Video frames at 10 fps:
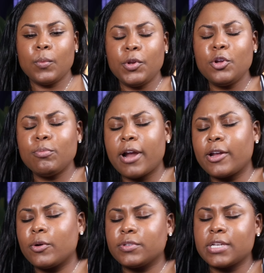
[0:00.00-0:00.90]
When you
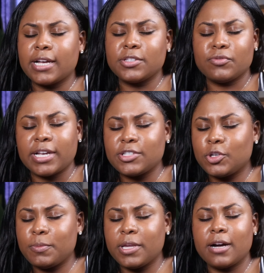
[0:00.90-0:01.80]
prioritize rest,
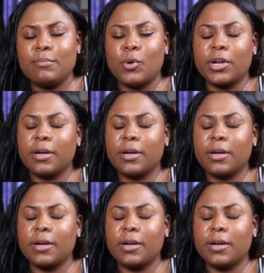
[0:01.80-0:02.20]
you become more